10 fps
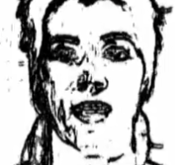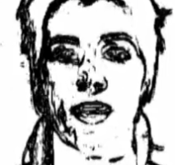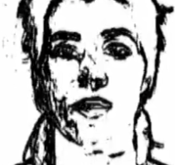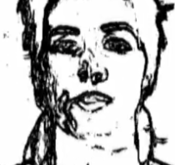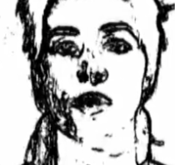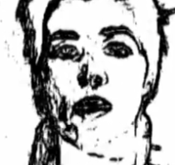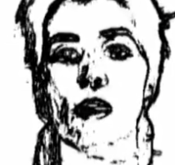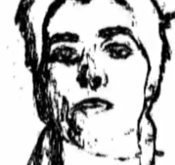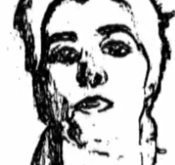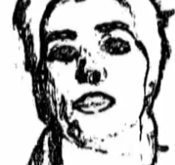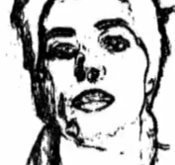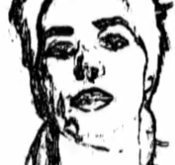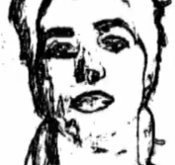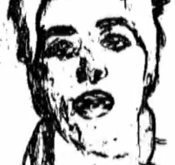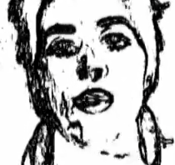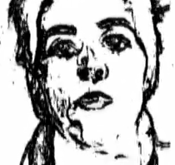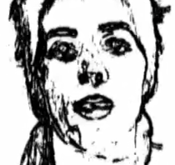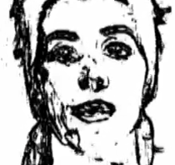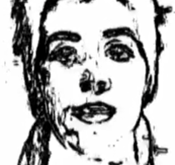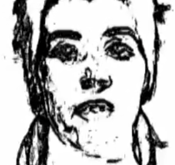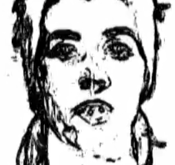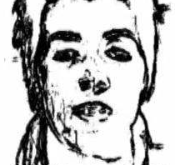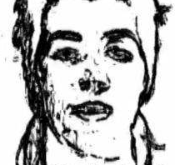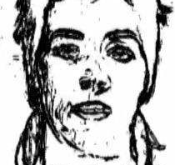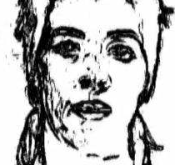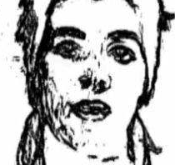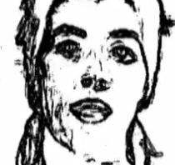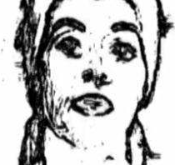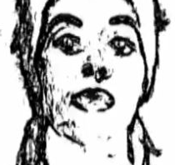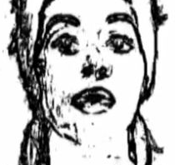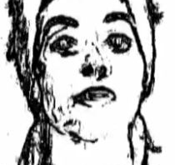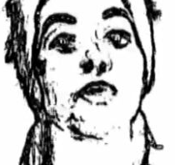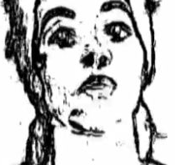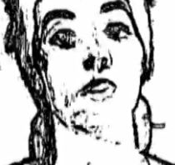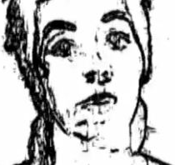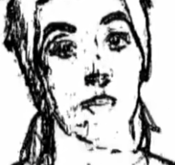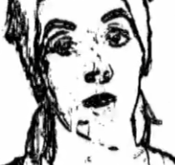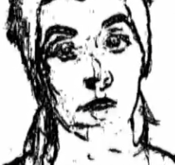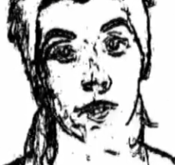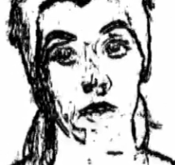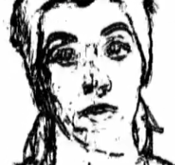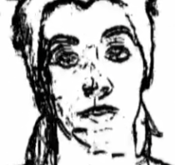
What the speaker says: You start off with the design recognition, and that is your own mojo.